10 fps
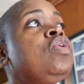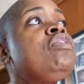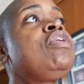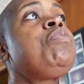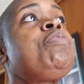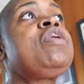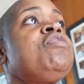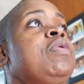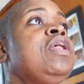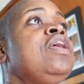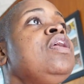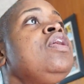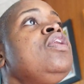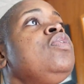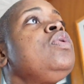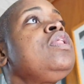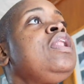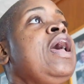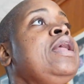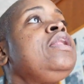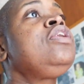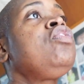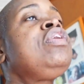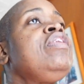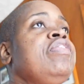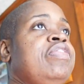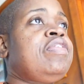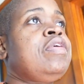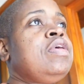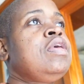you have a hip replacement, the ninety degrees.